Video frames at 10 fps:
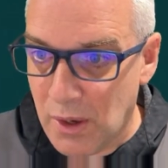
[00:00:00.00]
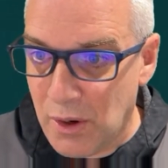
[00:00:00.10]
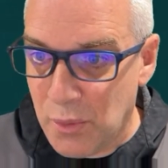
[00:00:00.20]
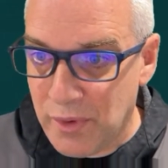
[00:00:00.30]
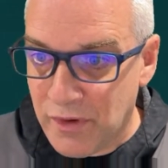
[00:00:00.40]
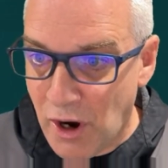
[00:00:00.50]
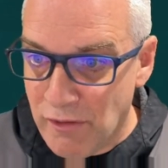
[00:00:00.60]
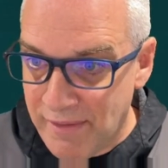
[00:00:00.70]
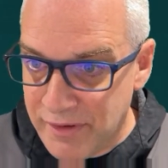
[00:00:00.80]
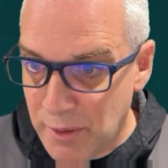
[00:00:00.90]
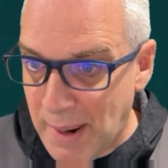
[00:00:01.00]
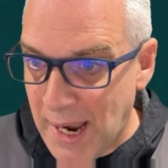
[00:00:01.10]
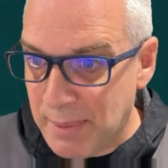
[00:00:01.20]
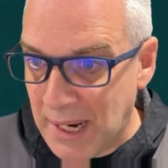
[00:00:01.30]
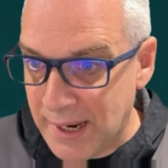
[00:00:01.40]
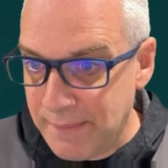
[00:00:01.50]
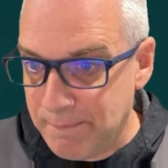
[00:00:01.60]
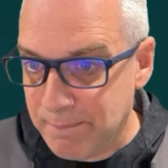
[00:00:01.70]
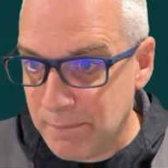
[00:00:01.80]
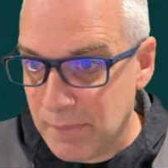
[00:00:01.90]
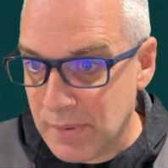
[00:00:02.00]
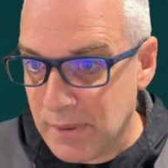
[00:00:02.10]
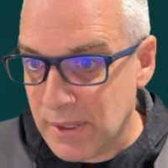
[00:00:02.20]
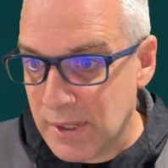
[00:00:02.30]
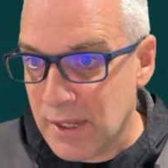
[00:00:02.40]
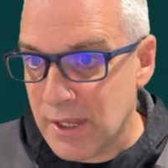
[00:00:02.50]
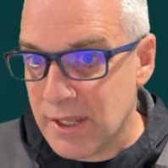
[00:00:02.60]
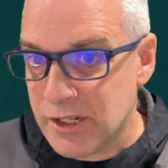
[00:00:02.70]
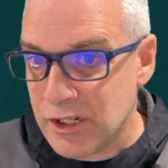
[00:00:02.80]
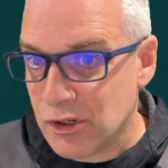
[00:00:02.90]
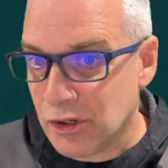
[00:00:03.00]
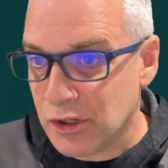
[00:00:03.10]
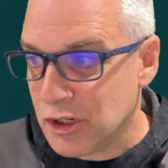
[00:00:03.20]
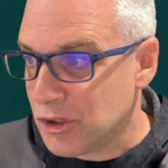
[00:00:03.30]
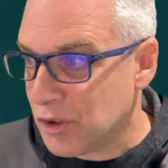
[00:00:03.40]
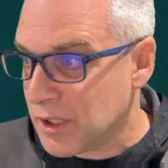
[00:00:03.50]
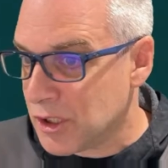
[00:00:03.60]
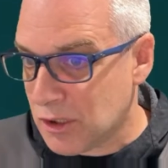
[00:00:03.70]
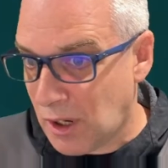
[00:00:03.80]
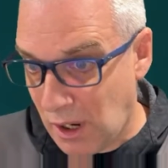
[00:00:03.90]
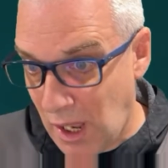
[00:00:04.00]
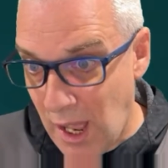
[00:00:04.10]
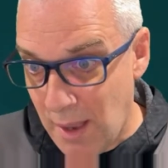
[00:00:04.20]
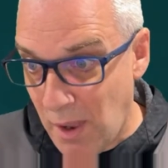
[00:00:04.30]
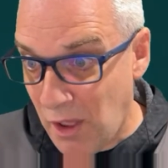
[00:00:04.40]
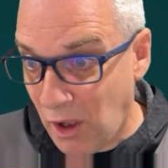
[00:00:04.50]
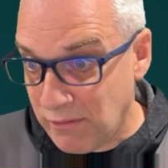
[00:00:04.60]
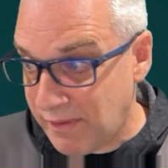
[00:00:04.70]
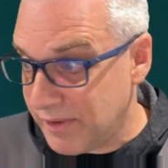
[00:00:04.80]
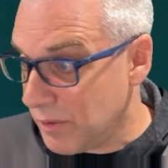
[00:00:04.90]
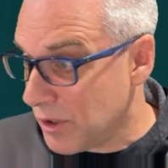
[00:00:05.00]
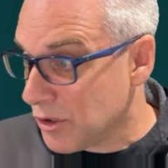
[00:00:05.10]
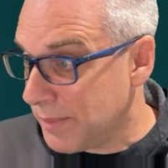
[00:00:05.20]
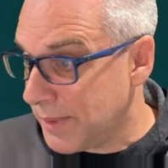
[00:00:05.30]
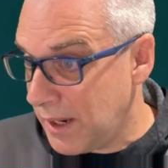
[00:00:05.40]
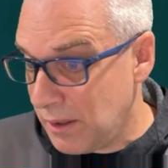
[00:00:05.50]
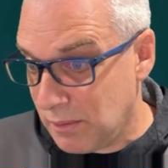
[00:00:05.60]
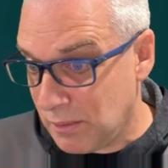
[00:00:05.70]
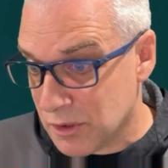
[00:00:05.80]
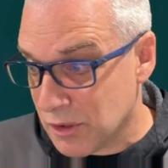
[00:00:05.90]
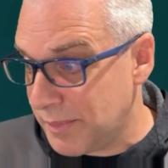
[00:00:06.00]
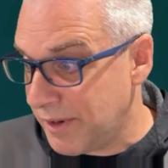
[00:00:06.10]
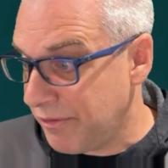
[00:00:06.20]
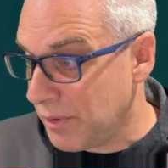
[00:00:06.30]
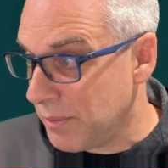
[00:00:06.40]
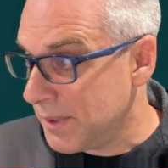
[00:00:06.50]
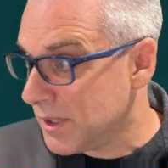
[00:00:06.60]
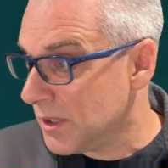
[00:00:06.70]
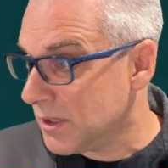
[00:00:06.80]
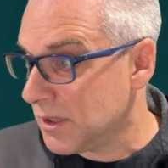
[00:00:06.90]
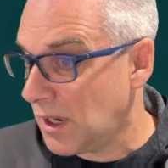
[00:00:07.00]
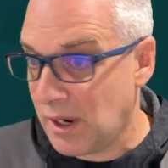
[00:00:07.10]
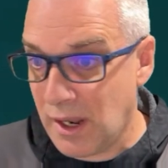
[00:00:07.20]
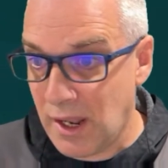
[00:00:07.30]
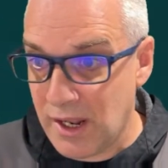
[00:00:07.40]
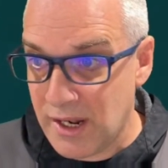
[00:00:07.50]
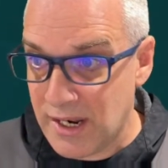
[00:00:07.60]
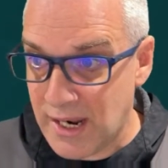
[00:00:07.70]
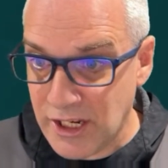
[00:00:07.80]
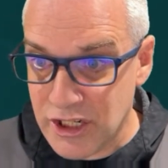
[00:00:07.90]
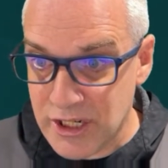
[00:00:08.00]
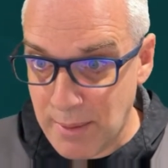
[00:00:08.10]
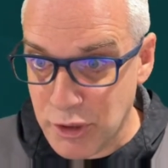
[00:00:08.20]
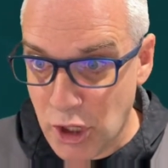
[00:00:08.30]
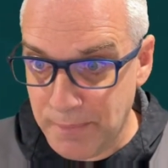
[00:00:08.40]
We've got a revenue pipeline. This is going to show us all the revenue that's coming in, what's coming in through the business. Nice snapshot.